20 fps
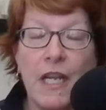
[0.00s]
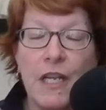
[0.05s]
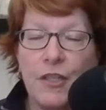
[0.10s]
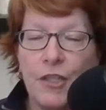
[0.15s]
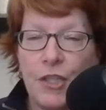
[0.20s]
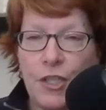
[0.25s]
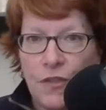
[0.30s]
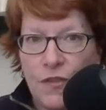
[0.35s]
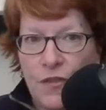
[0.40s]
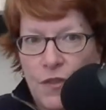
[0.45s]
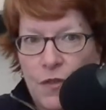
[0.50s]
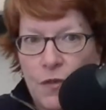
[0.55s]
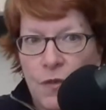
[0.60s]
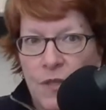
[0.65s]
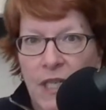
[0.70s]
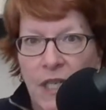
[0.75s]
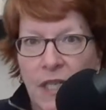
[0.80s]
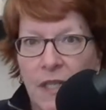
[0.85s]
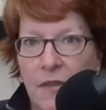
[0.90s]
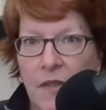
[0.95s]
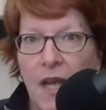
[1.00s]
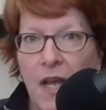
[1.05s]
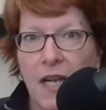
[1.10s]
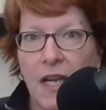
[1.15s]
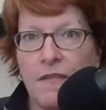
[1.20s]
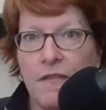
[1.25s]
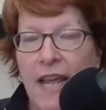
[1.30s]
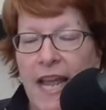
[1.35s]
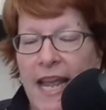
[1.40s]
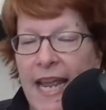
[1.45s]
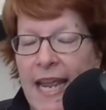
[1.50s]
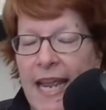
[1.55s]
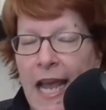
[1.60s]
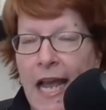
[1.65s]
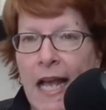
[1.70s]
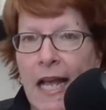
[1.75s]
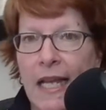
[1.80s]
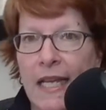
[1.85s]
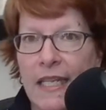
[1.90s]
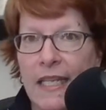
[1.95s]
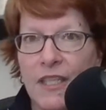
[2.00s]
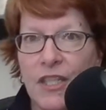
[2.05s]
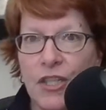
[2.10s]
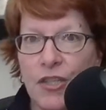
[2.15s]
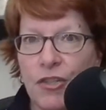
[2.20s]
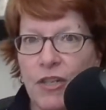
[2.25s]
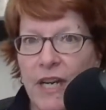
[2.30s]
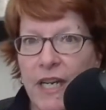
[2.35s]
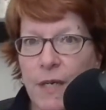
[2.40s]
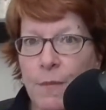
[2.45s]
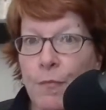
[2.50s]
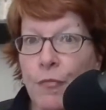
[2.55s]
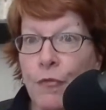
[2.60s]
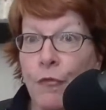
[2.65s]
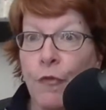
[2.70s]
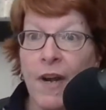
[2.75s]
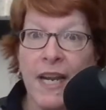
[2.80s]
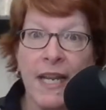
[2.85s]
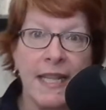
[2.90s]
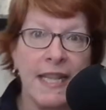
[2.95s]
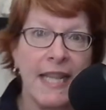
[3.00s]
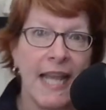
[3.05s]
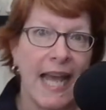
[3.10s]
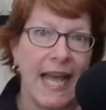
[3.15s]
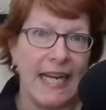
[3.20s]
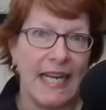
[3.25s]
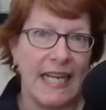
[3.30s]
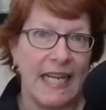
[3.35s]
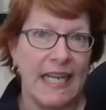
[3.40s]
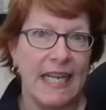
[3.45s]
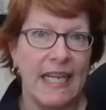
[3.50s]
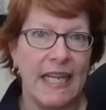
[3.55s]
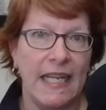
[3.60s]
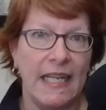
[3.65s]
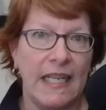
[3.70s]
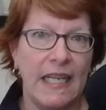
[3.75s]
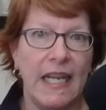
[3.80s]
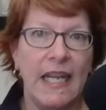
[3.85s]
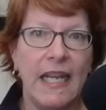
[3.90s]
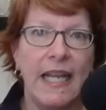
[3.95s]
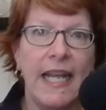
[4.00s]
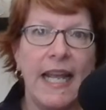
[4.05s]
she's using a lot of AI to try to bring that in